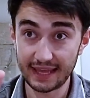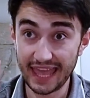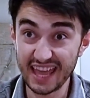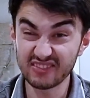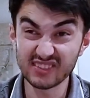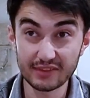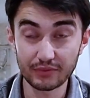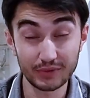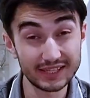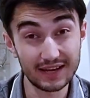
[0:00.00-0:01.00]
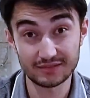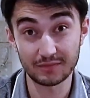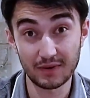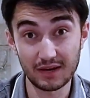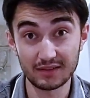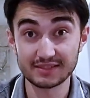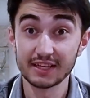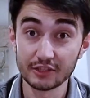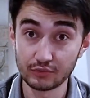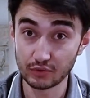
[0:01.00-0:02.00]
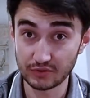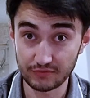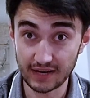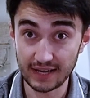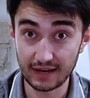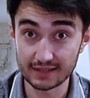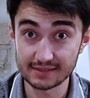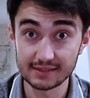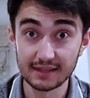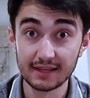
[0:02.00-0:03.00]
every 3,000 miles, notify us